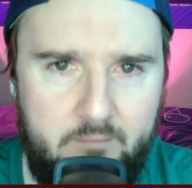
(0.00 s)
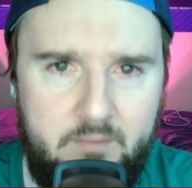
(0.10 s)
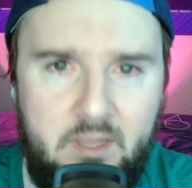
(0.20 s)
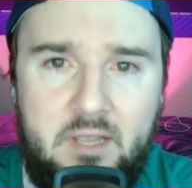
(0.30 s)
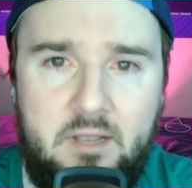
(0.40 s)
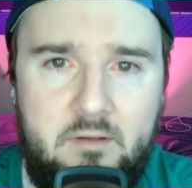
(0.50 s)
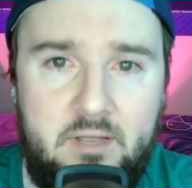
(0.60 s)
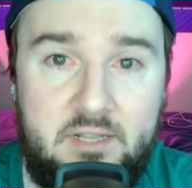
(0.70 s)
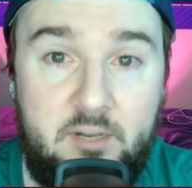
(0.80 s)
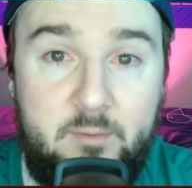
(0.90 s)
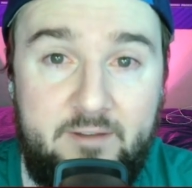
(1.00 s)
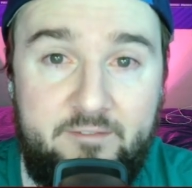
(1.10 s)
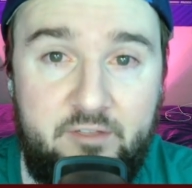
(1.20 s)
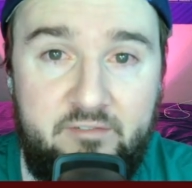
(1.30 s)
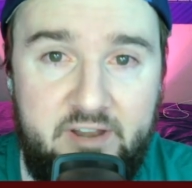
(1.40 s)
And that's going to be it
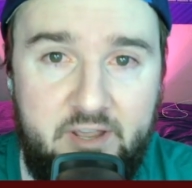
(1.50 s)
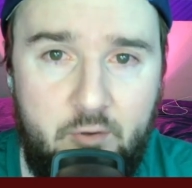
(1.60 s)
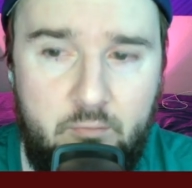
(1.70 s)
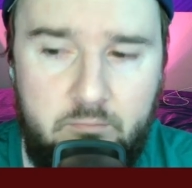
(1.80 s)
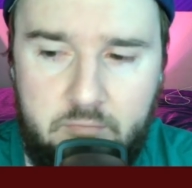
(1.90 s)
for the video.